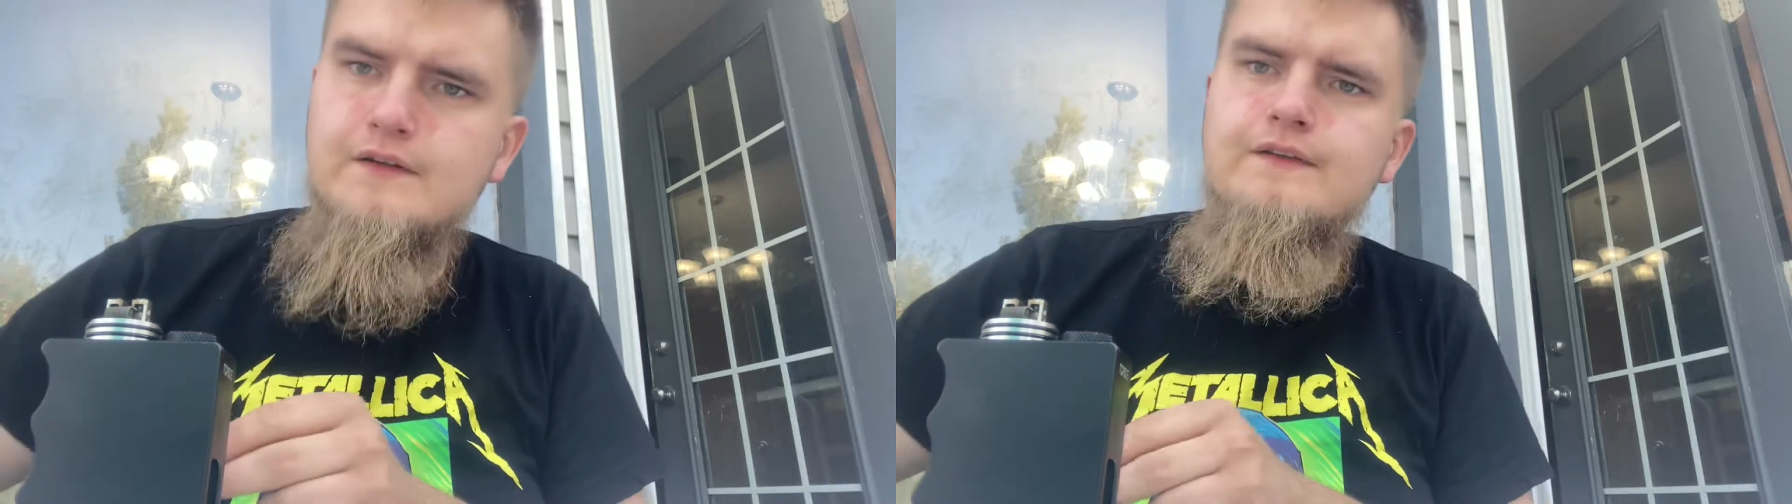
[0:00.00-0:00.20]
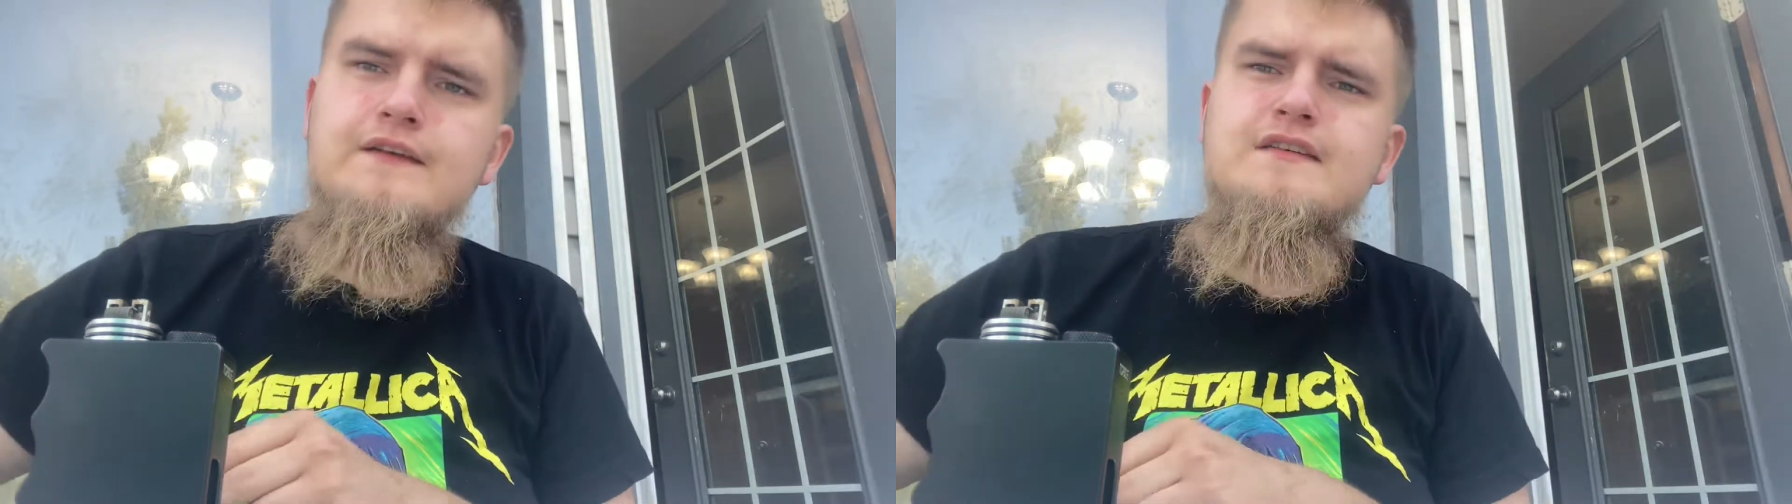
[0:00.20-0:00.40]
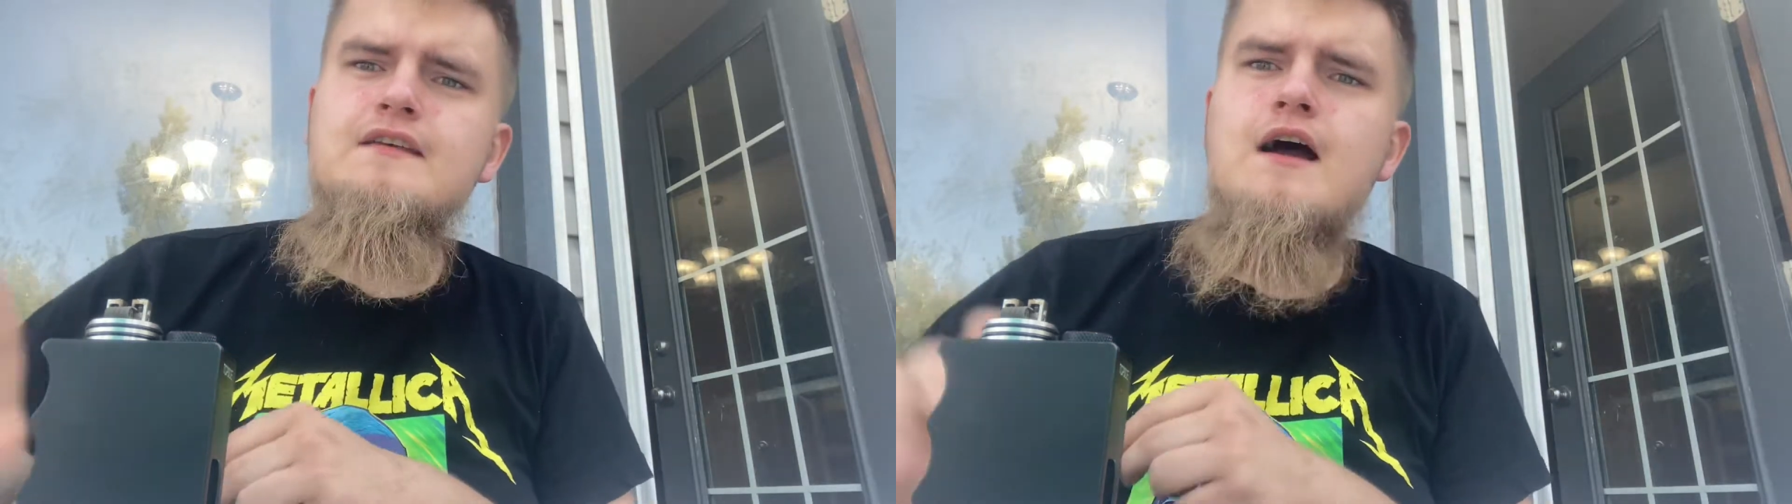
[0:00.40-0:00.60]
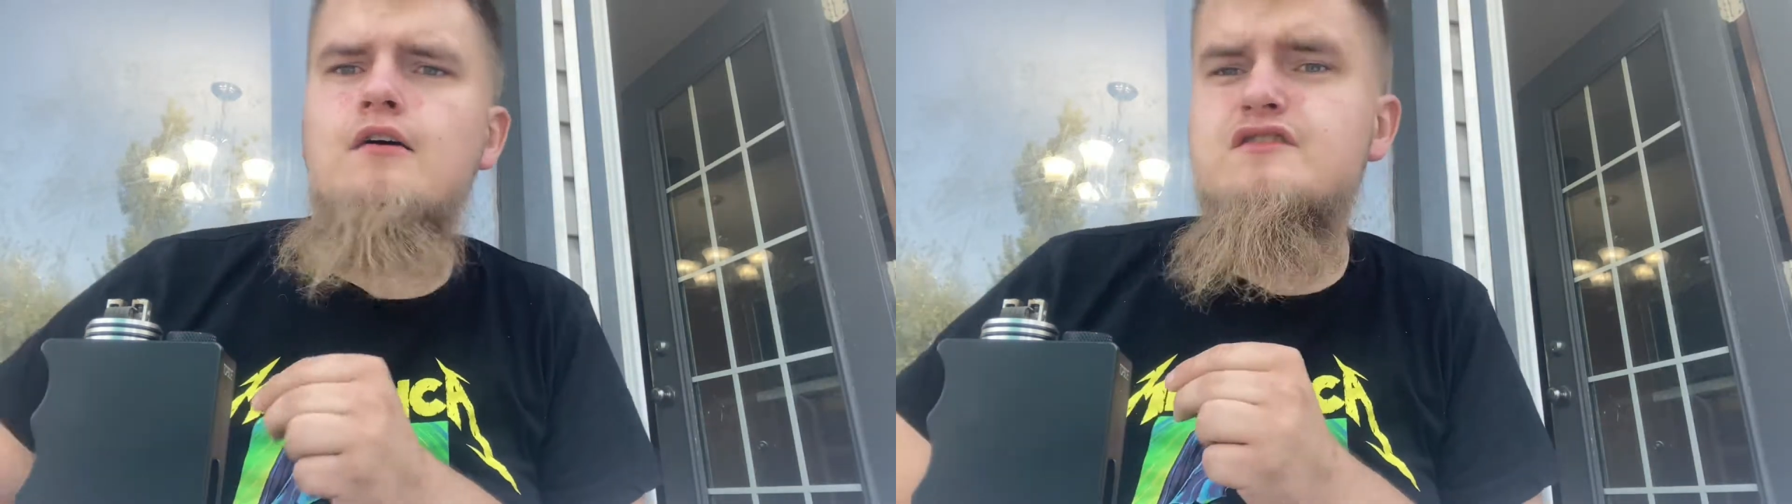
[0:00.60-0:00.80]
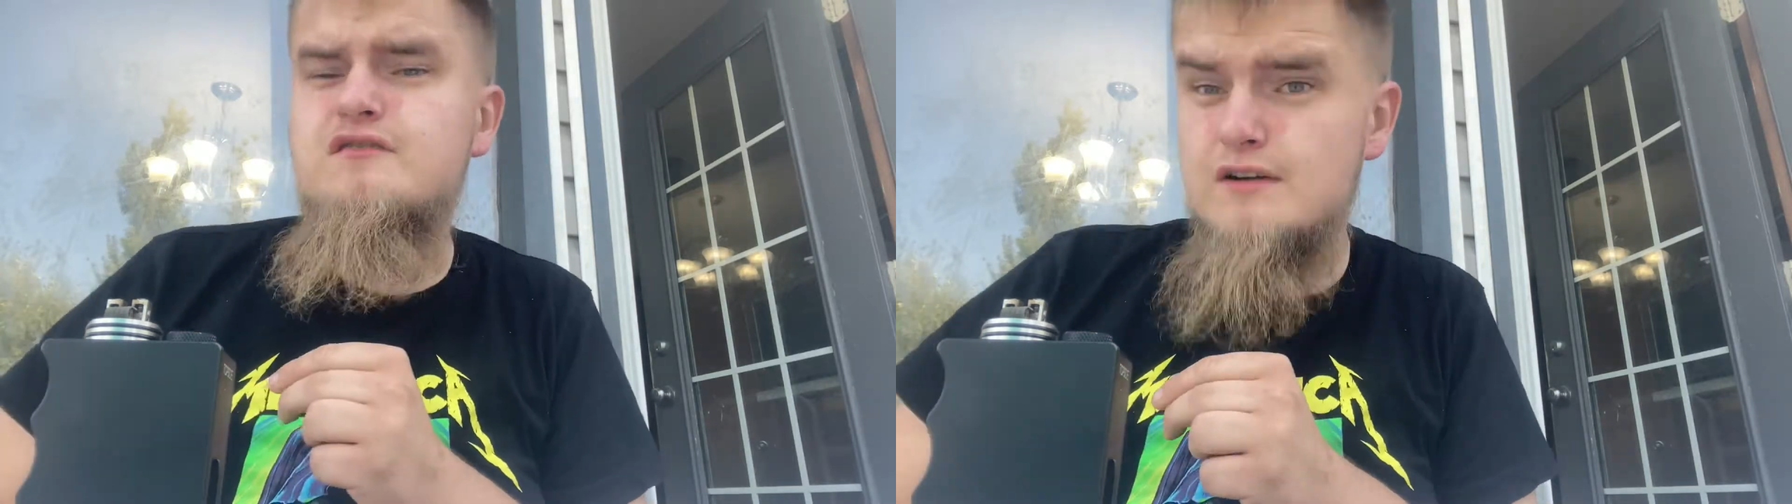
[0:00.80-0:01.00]
This is how
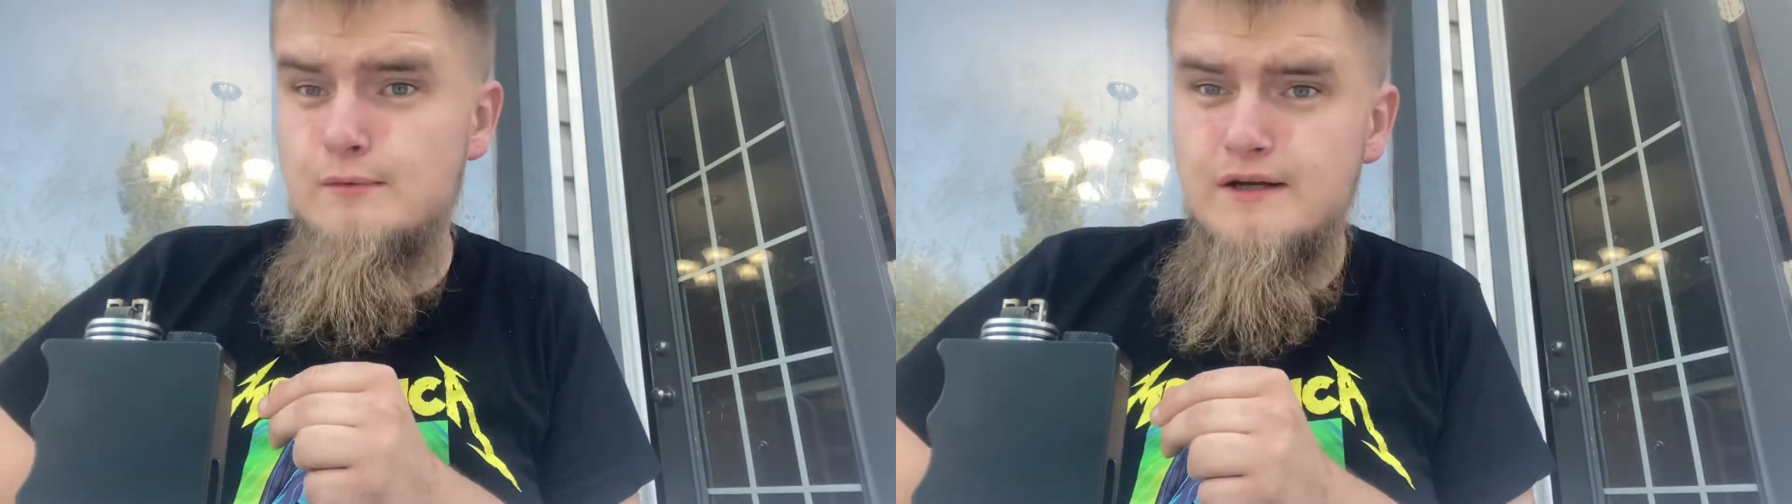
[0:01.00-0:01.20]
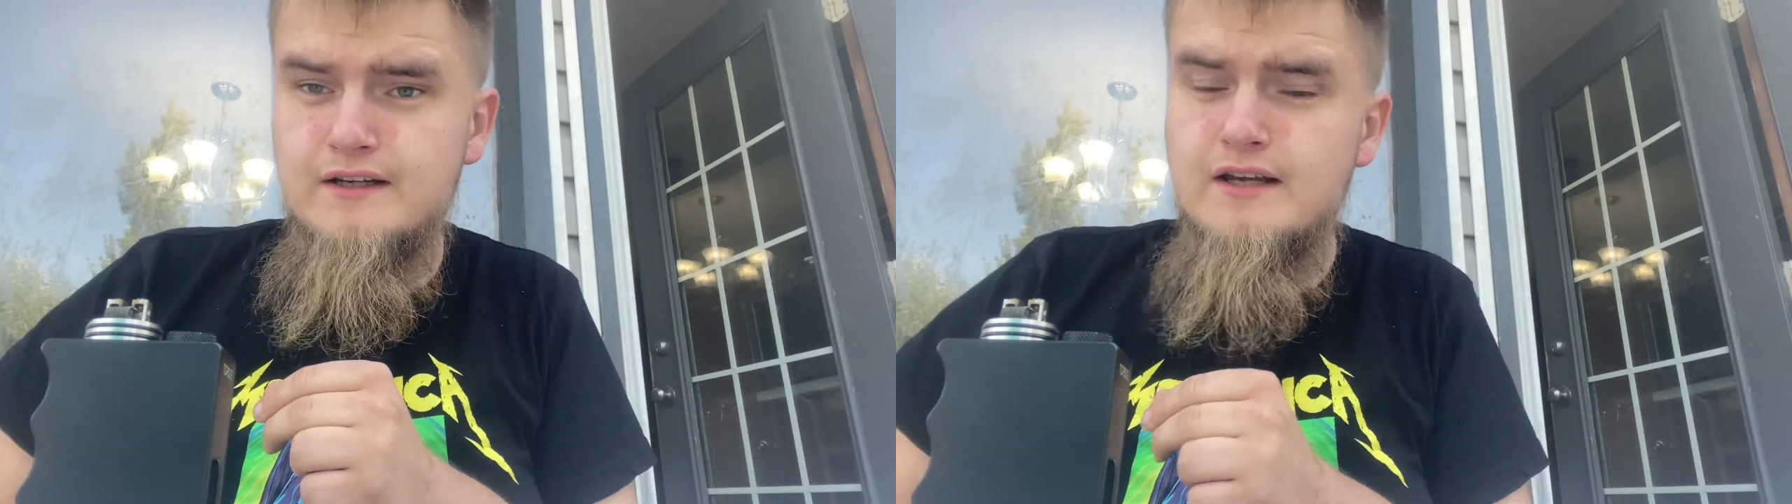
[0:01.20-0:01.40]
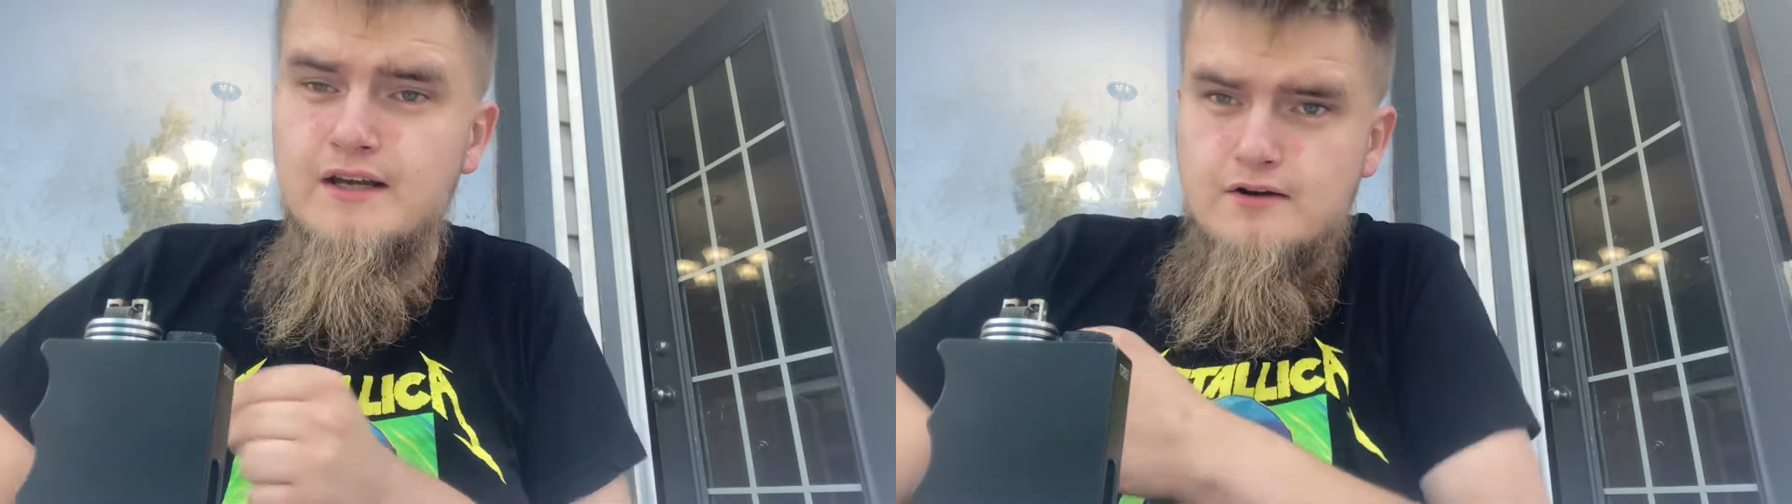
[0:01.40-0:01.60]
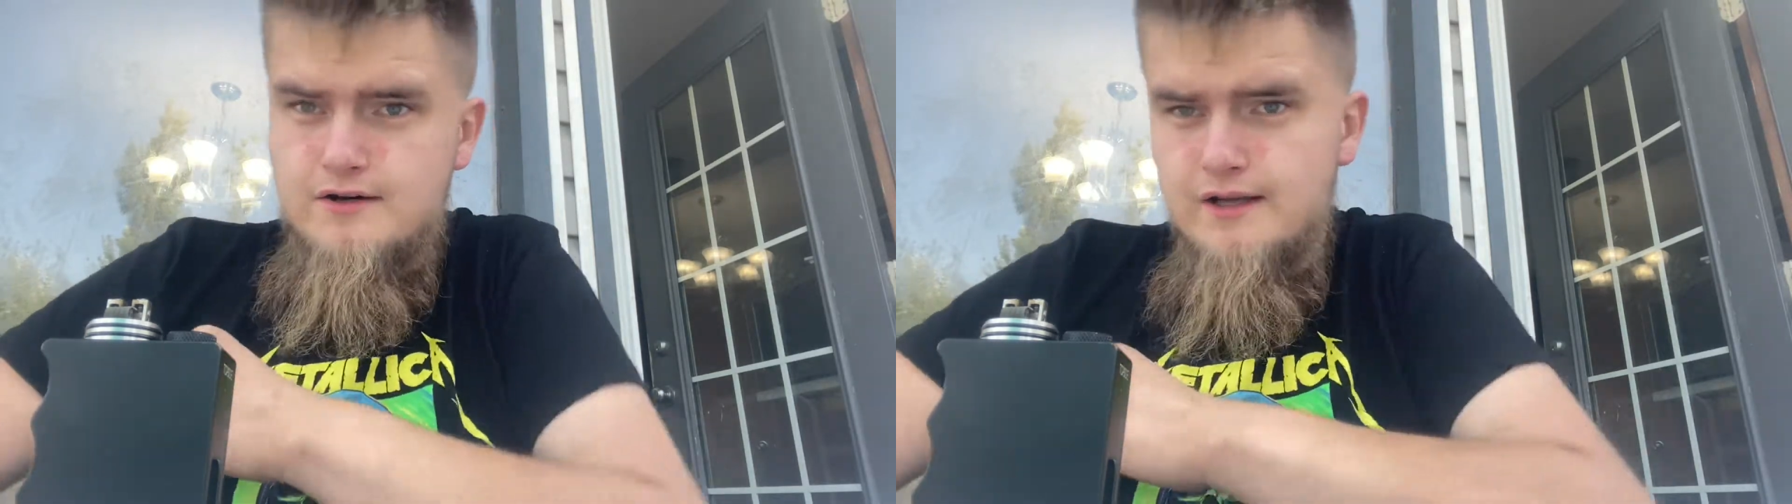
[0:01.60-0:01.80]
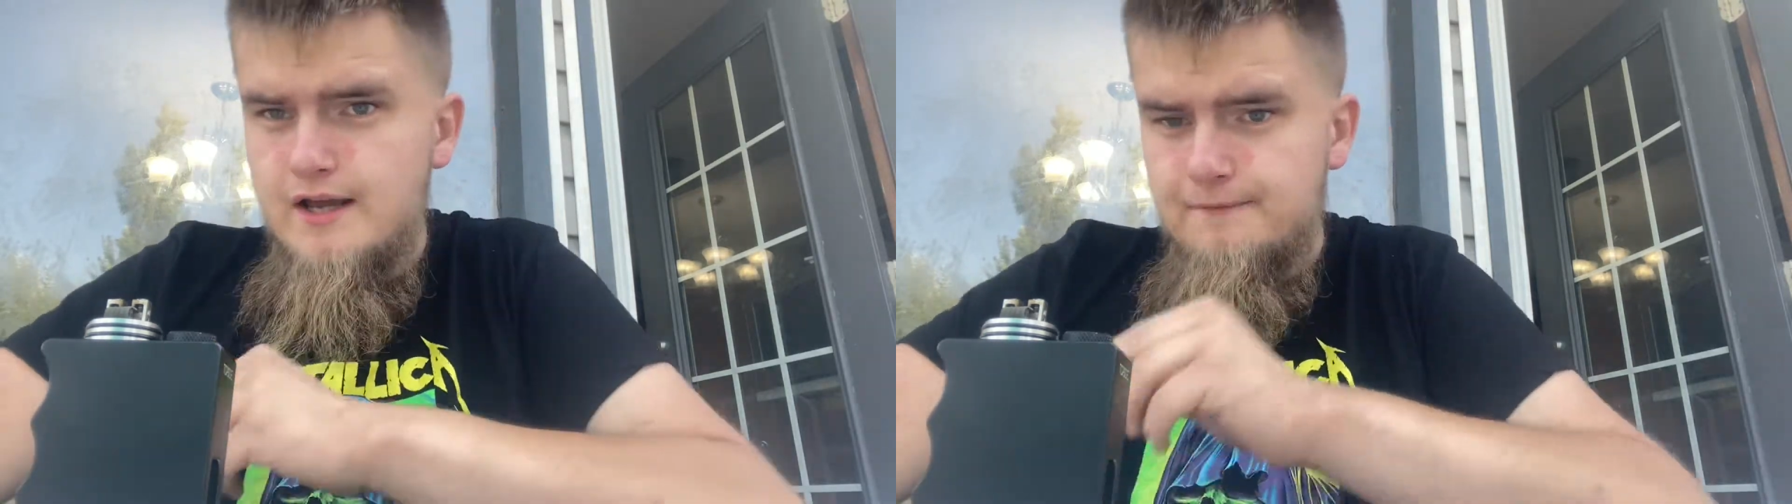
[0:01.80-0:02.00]
to rewick an
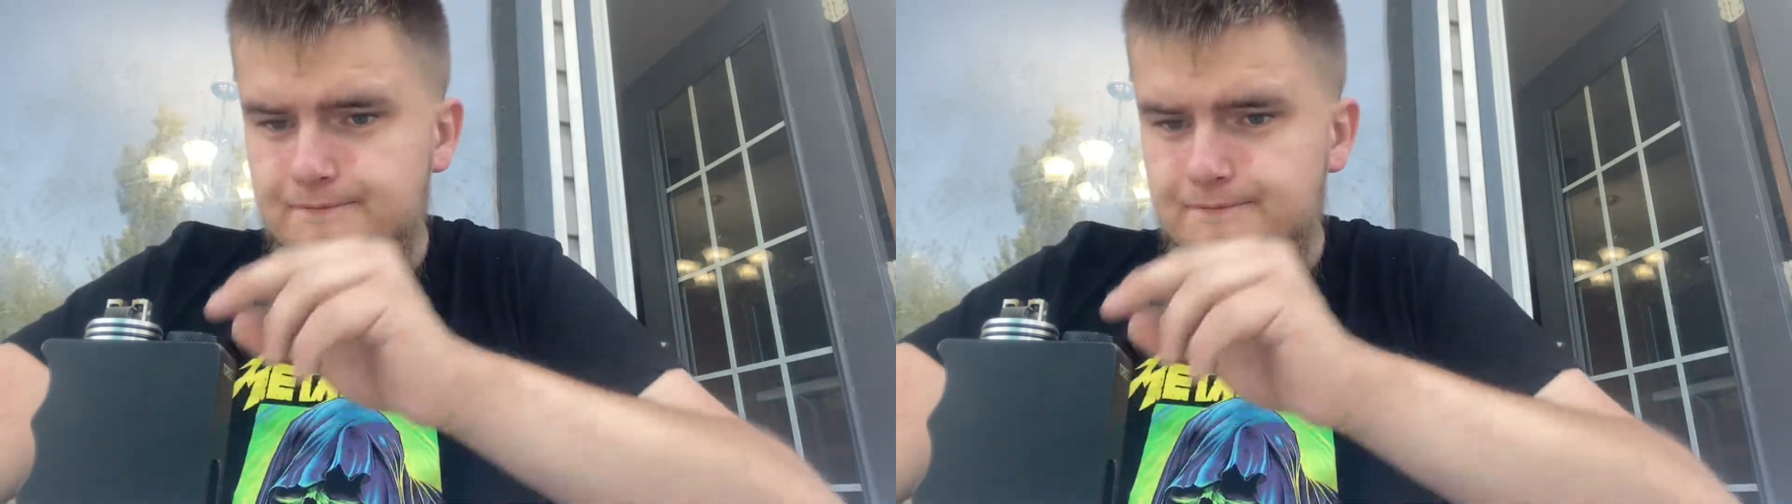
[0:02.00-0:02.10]
RDA.